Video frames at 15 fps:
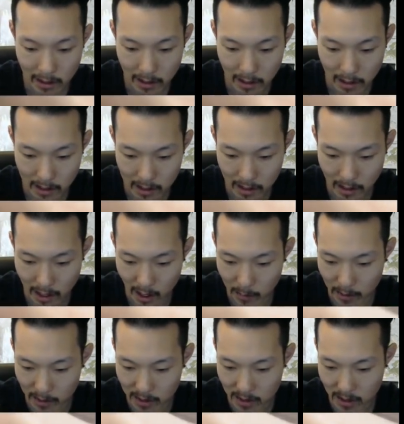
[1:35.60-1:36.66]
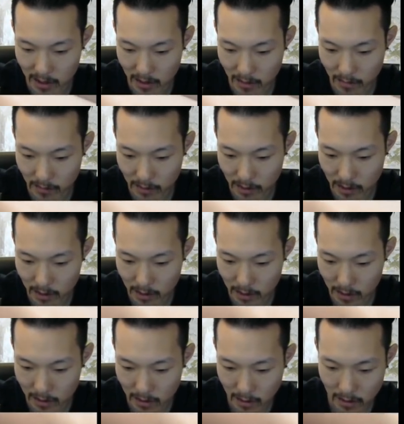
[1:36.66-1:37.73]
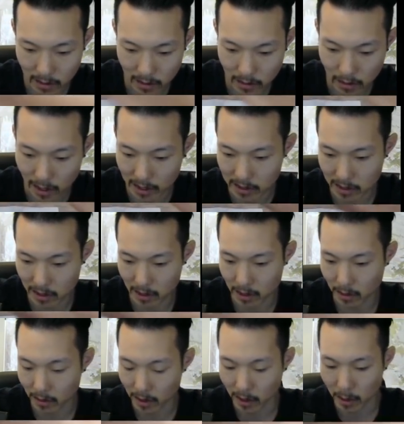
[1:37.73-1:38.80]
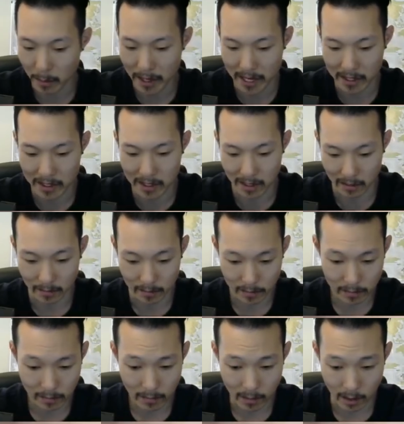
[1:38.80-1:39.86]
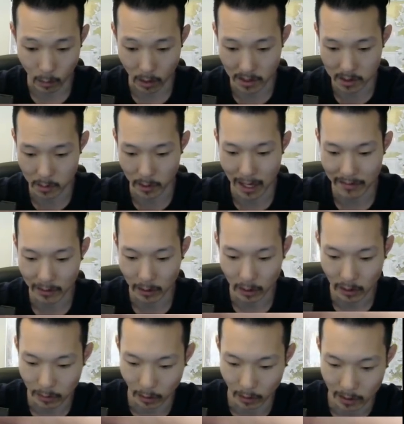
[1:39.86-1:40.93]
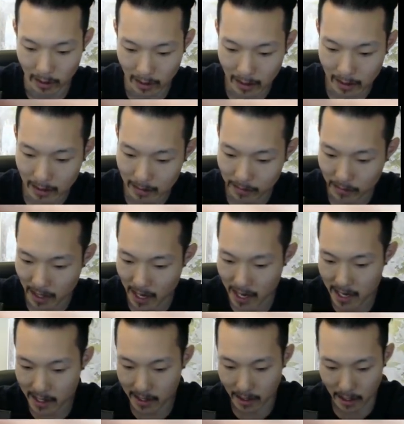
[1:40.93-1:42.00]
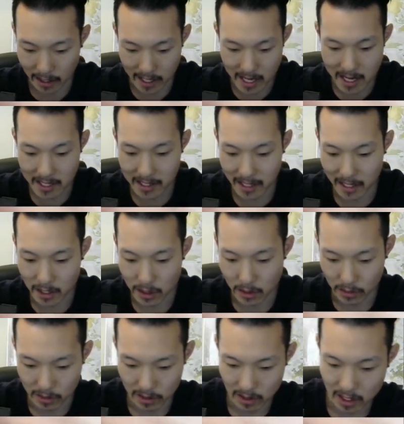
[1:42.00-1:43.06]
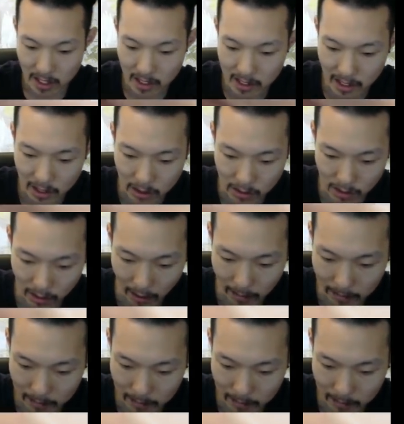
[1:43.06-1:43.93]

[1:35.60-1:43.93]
that's gonna help us cross, you know, eliminate the words we don't have to look for. A, uh, E's and U's, E's and U's, okay.